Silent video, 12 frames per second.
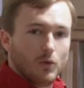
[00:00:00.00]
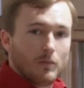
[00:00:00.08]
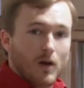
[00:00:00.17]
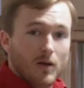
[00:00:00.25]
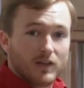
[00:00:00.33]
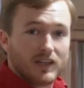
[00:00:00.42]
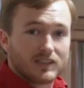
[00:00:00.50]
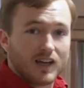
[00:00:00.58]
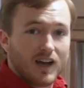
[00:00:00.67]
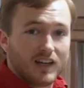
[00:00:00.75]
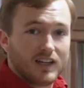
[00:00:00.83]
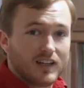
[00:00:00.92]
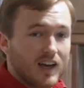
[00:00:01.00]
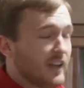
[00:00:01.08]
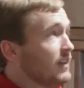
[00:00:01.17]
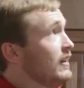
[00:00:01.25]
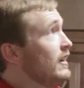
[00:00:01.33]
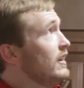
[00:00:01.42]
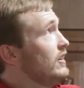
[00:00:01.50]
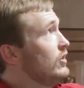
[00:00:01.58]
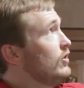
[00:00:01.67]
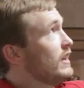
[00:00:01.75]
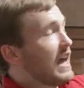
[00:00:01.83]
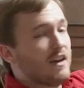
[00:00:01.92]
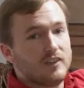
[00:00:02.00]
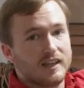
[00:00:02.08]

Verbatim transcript: when mama gets hot at night, you can have